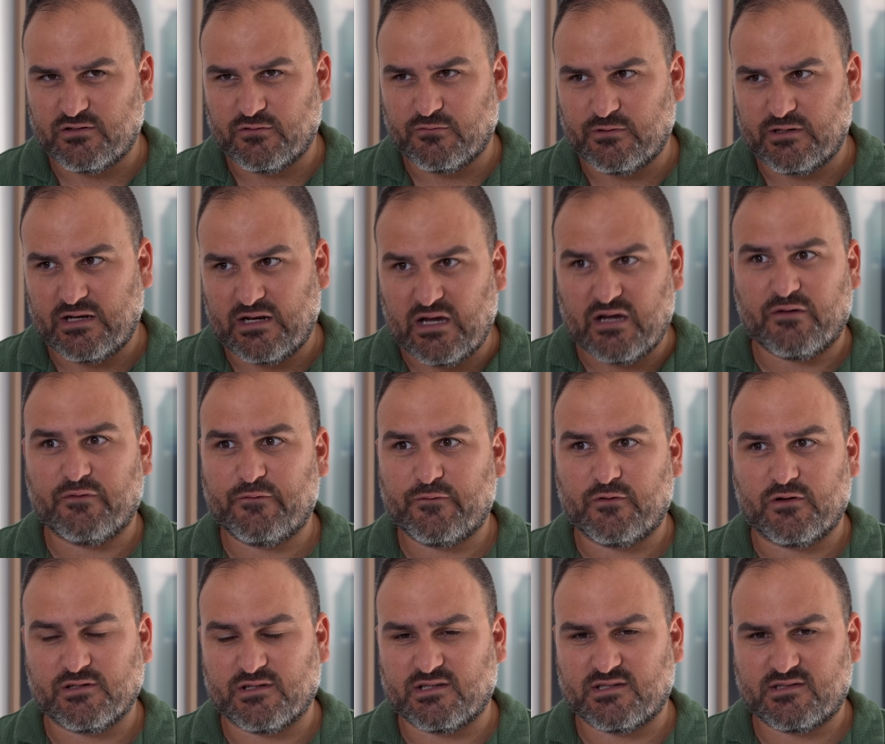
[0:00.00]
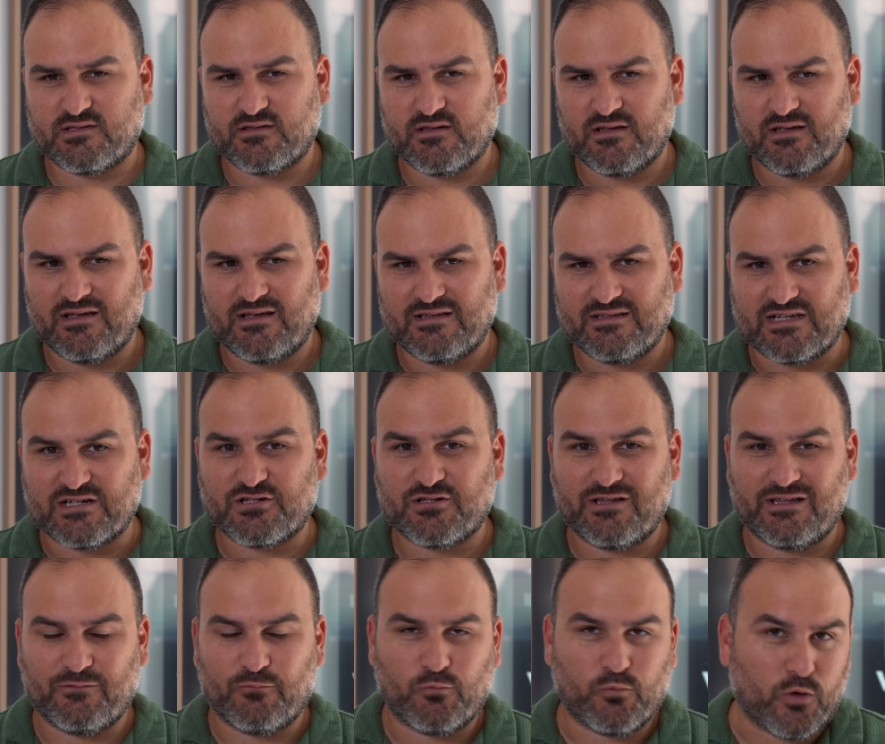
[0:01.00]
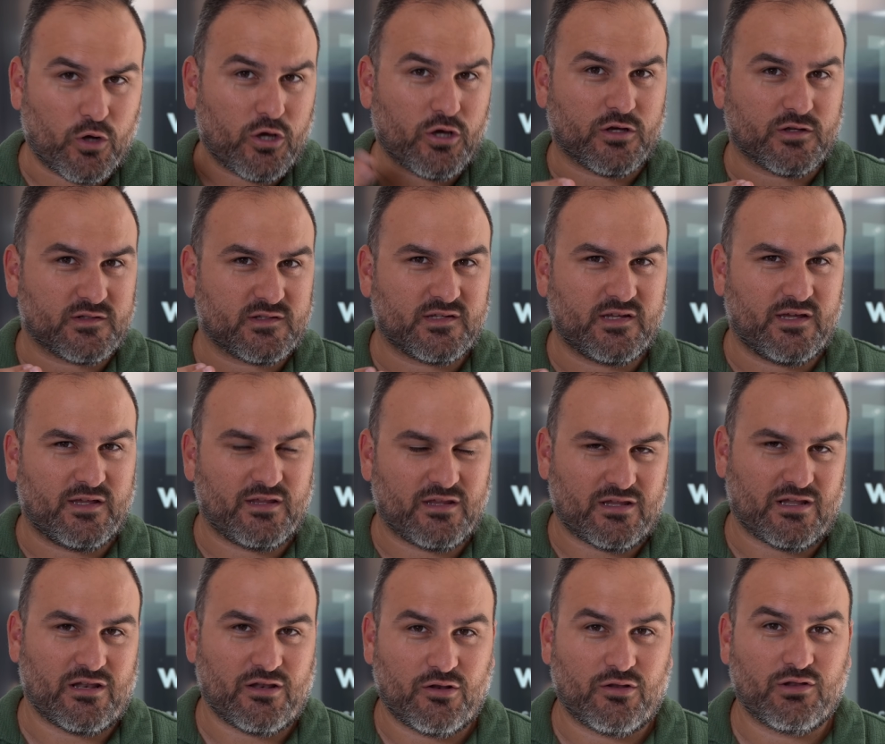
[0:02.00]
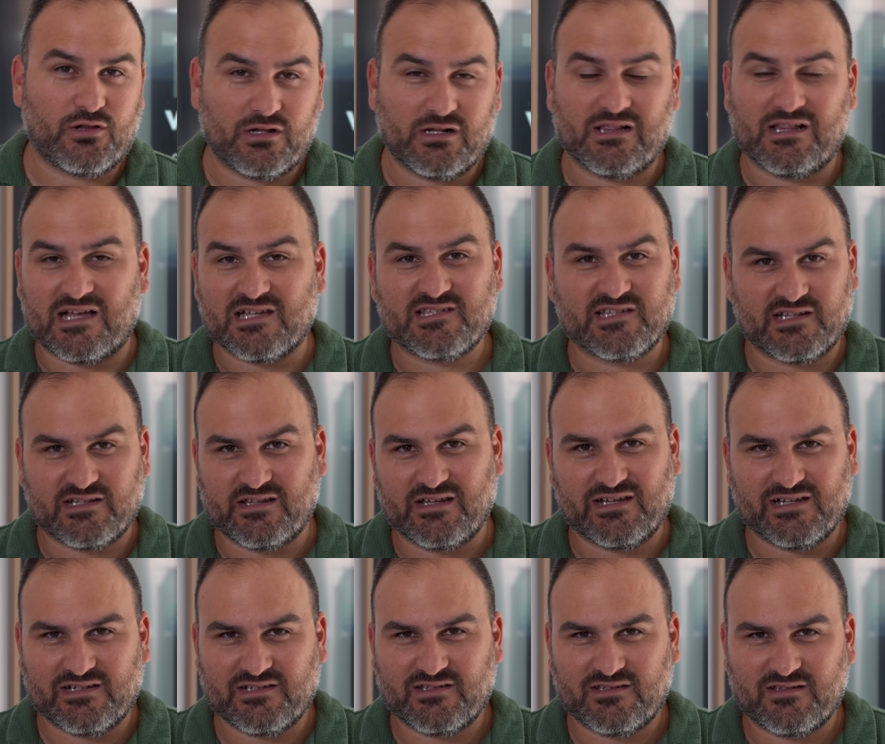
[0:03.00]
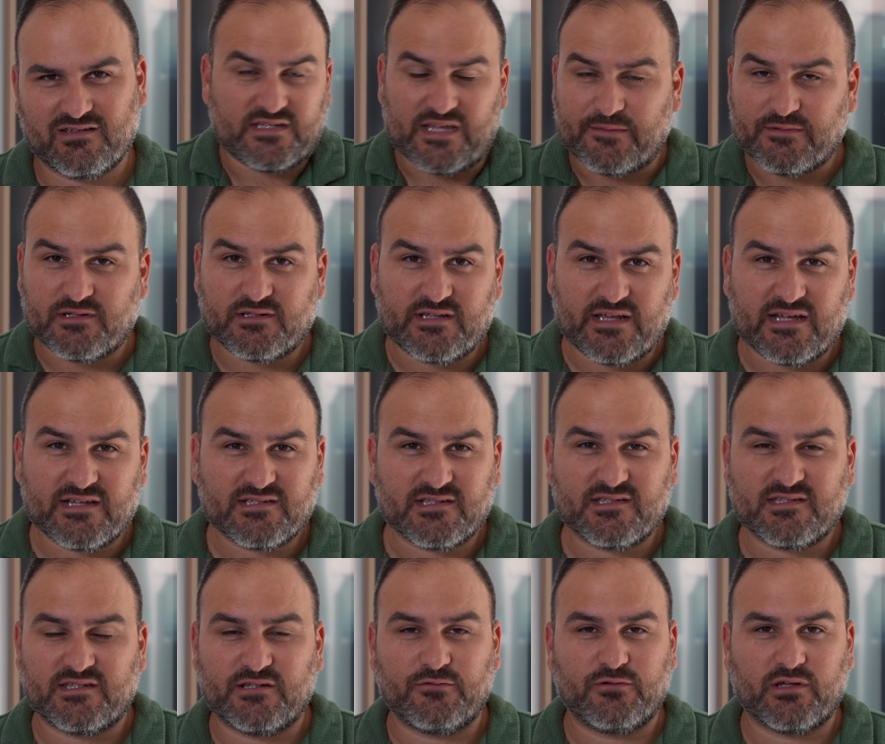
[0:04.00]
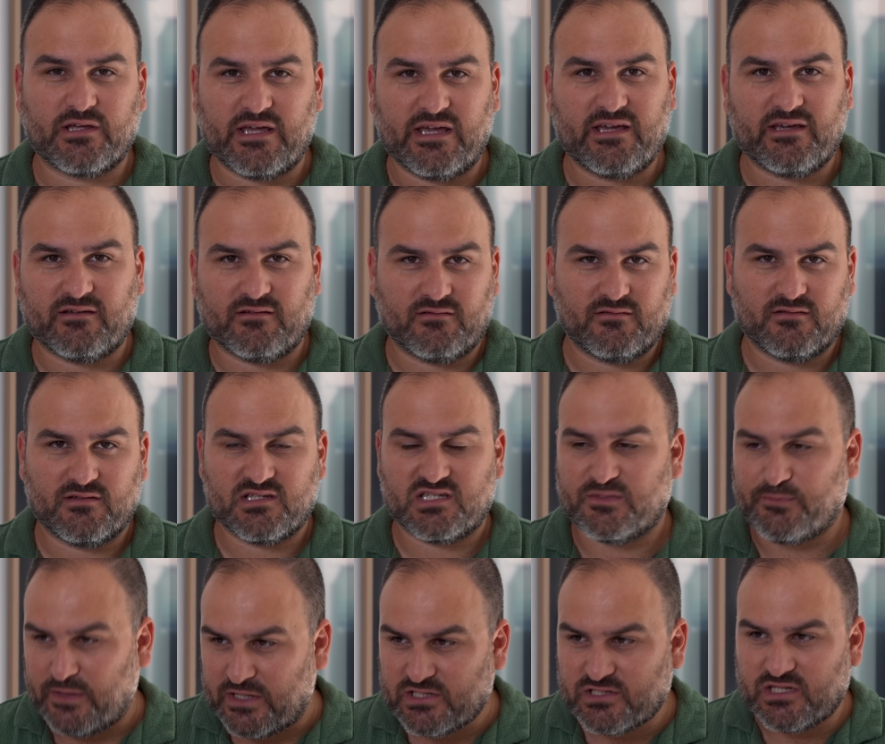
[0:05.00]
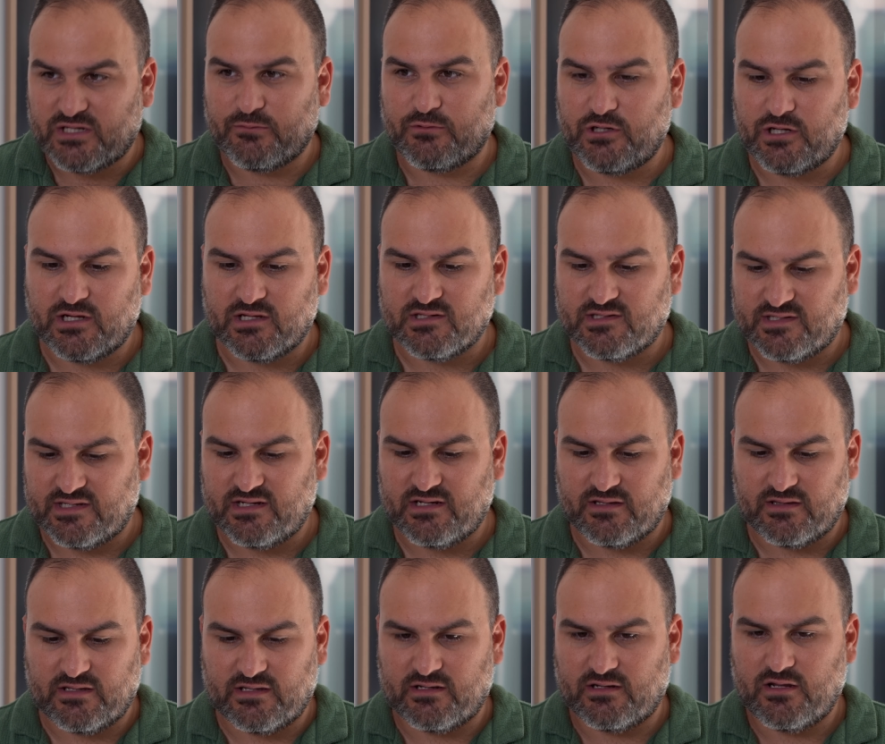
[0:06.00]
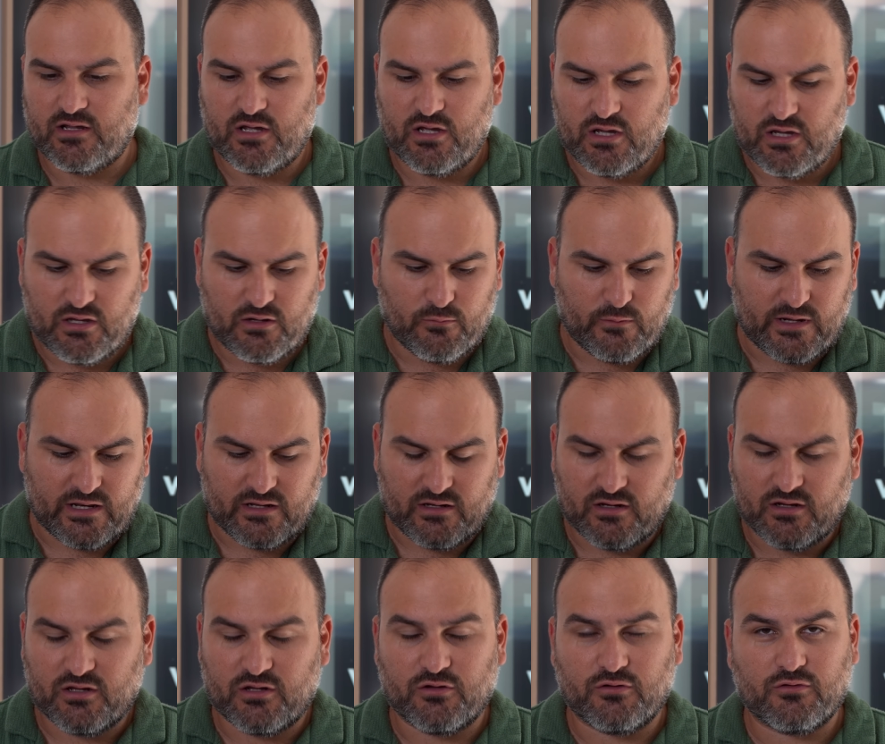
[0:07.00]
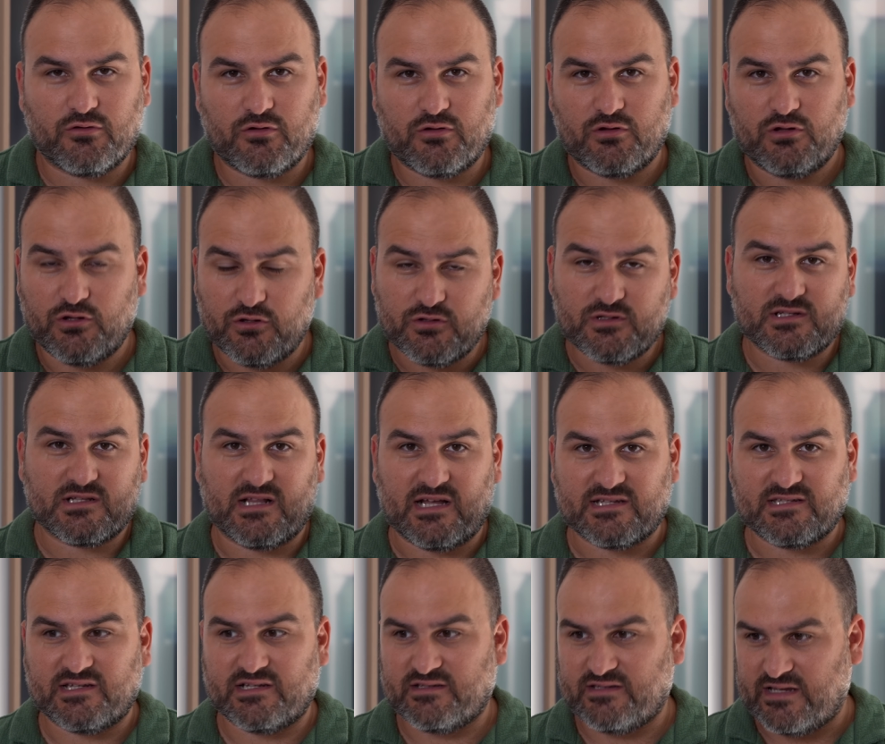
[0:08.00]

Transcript: do enough because it's actually worse than classic DeX. Samsung DeX is still the king, especially when you consider that when you use classic